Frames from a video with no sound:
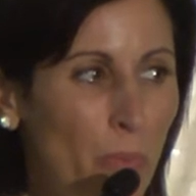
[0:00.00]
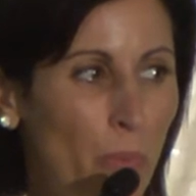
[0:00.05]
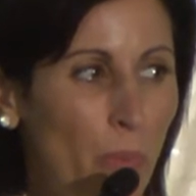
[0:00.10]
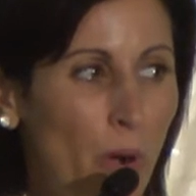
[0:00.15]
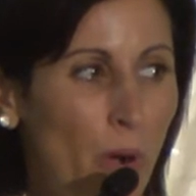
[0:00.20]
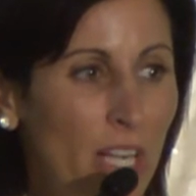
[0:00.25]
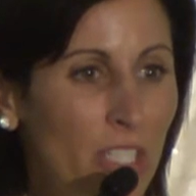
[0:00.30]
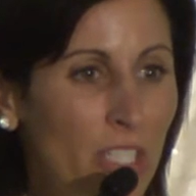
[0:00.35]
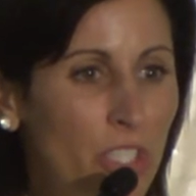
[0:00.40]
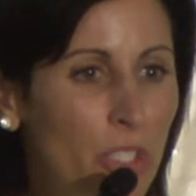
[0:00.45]

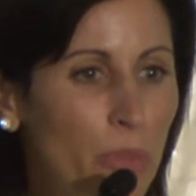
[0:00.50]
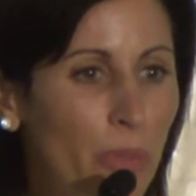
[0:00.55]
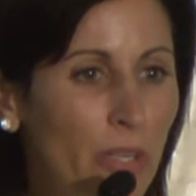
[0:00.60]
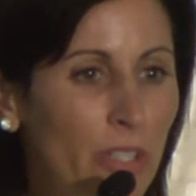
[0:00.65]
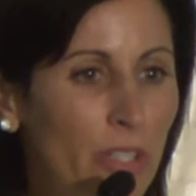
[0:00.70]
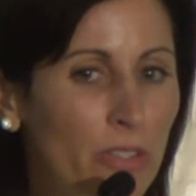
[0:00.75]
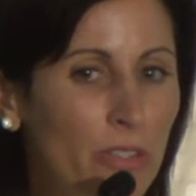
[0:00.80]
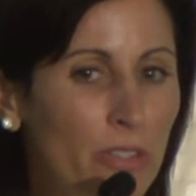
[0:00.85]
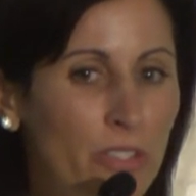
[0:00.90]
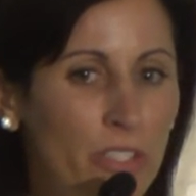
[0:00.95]
watch
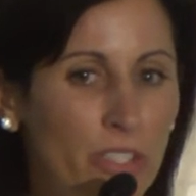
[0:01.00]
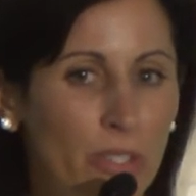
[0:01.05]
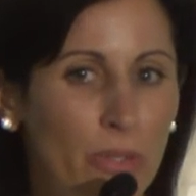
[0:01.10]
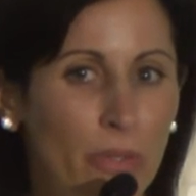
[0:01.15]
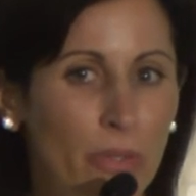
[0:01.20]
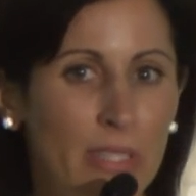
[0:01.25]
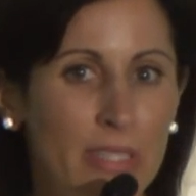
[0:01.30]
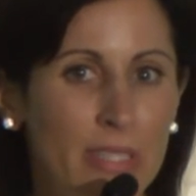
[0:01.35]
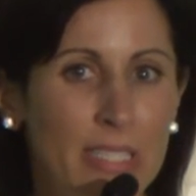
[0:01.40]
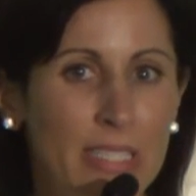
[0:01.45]
what you
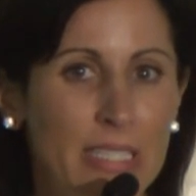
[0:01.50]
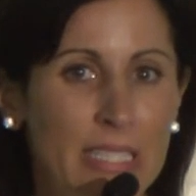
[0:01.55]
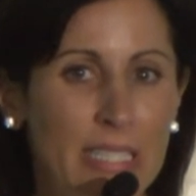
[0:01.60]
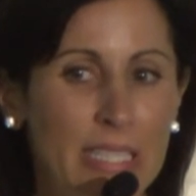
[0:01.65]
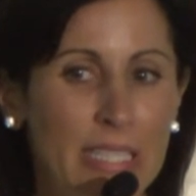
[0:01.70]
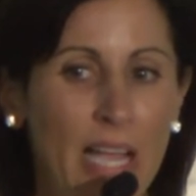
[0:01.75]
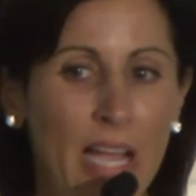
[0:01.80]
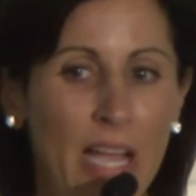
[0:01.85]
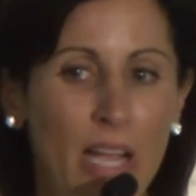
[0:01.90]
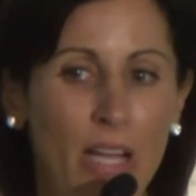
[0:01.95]
do and
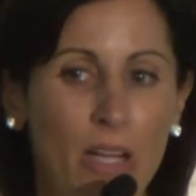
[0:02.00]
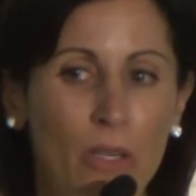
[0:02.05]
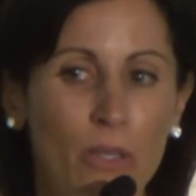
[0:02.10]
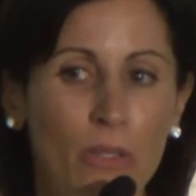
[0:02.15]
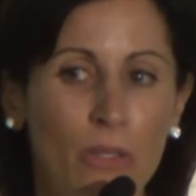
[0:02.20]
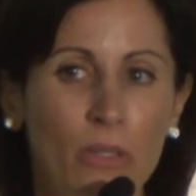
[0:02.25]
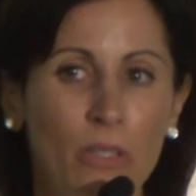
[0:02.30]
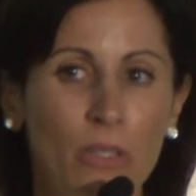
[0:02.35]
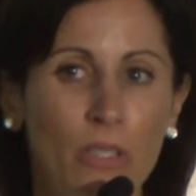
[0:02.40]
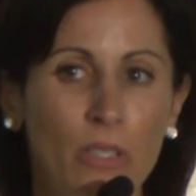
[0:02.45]
see
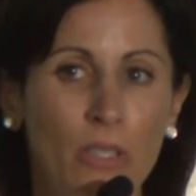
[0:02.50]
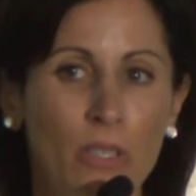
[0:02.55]
how